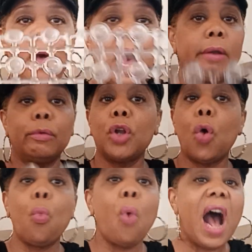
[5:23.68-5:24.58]
don't know
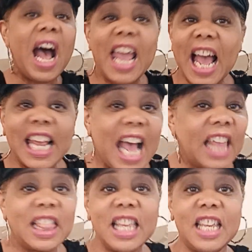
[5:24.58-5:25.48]
why I got
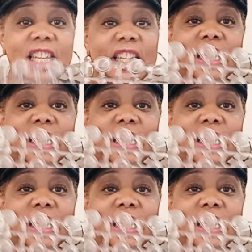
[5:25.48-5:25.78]
these,